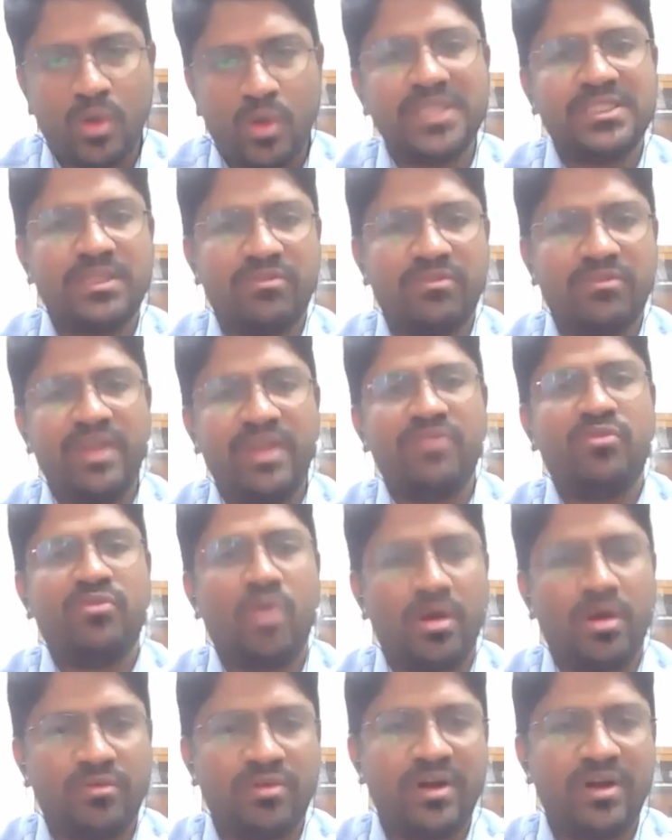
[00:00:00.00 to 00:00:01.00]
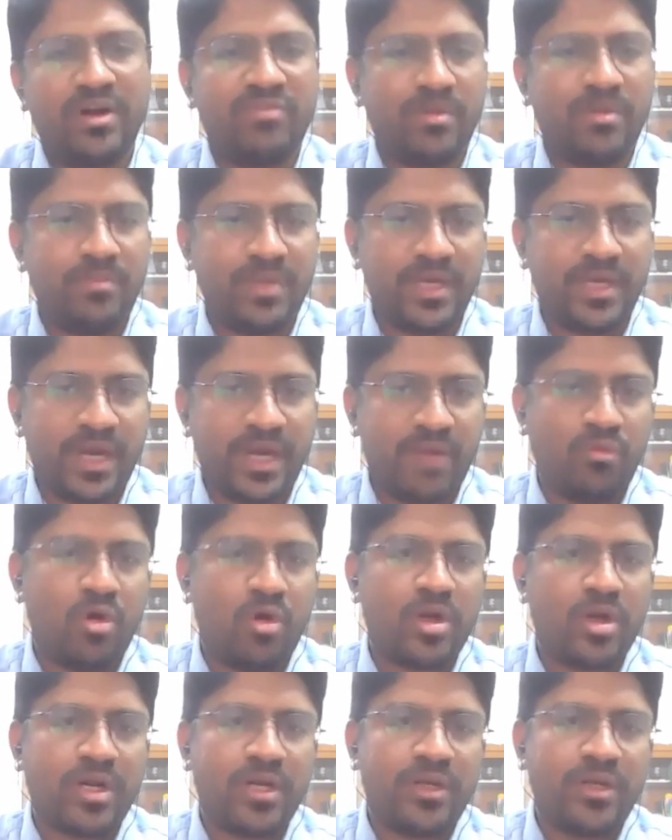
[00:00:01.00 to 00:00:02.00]
what is the way forward from here,
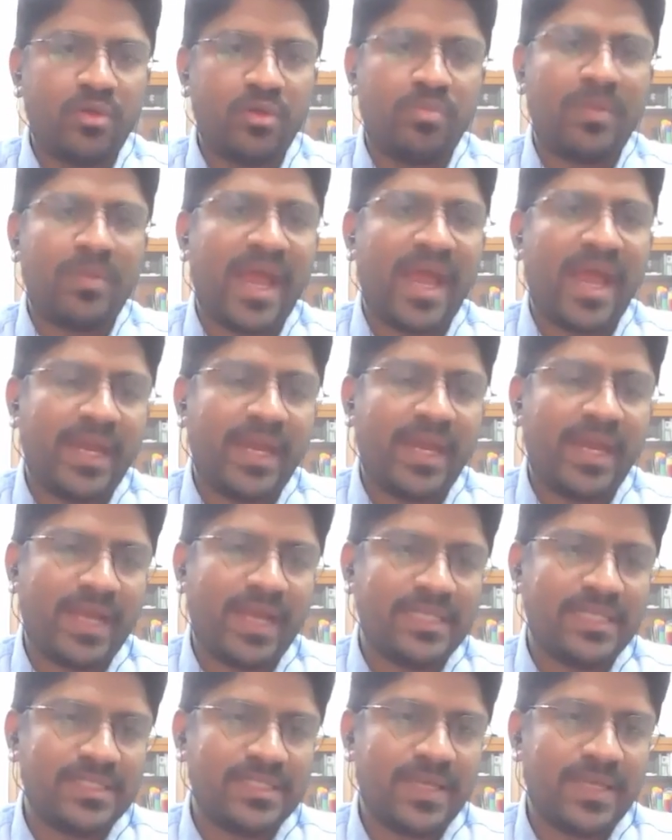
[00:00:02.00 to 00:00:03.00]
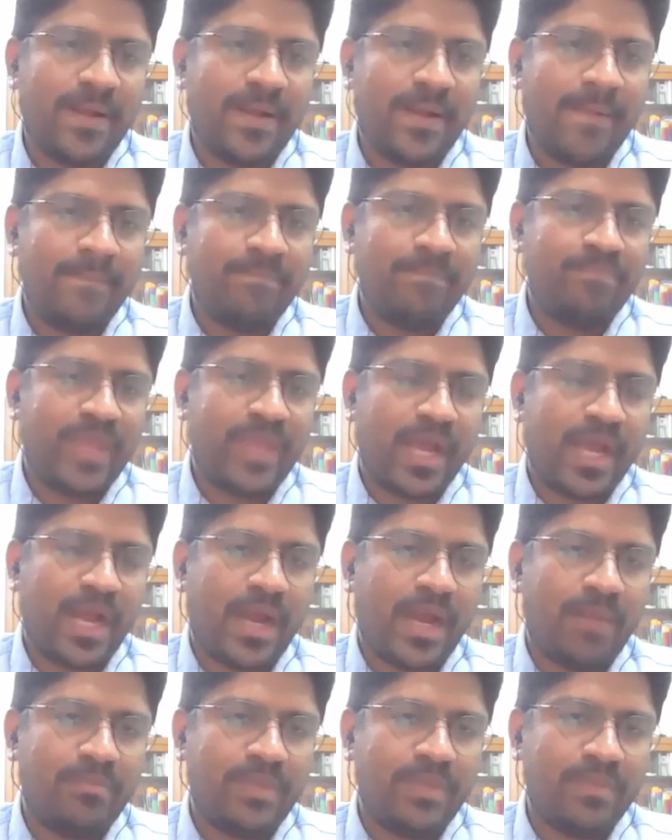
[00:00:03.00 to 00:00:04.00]
and what are you planning as
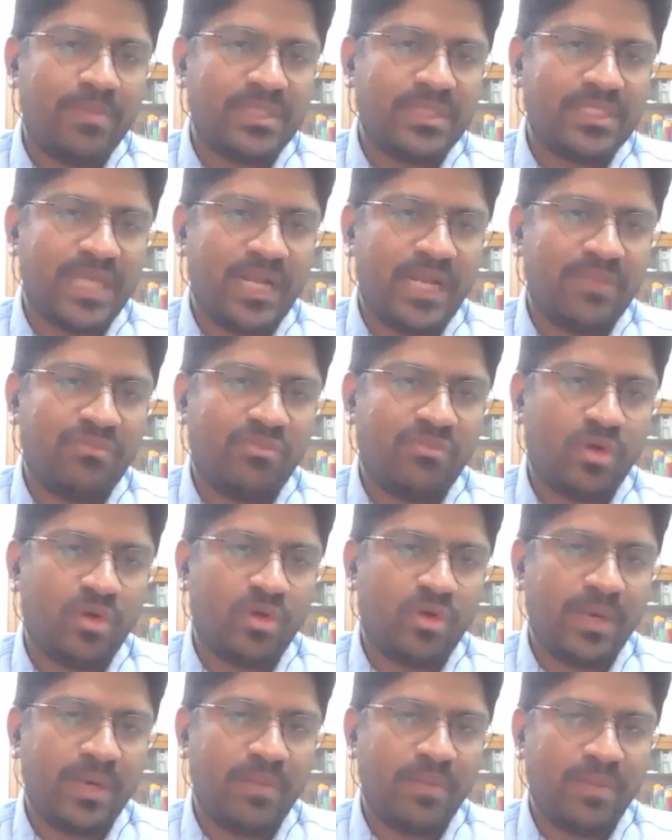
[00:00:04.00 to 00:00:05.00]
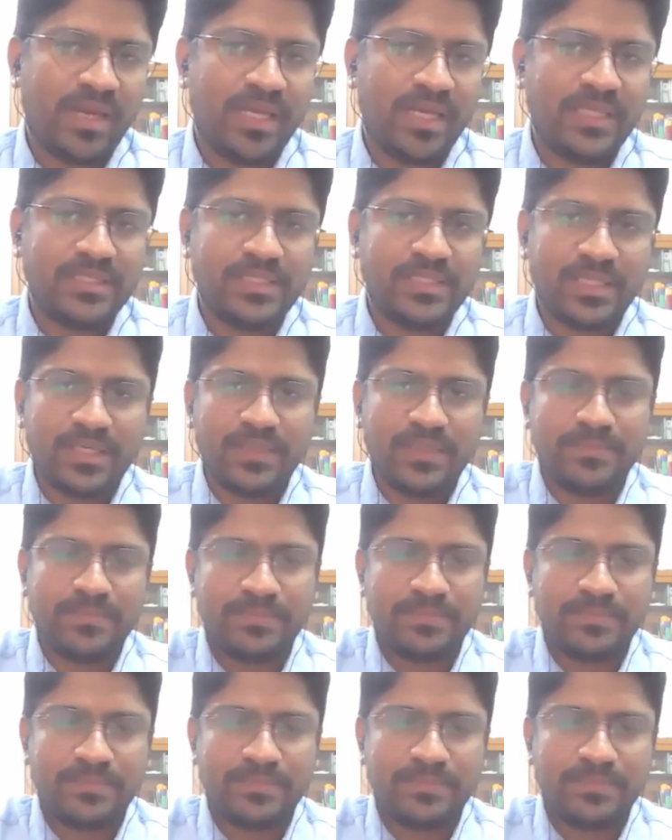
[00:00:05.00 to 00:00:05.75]
People's Health Forum in Malaysia?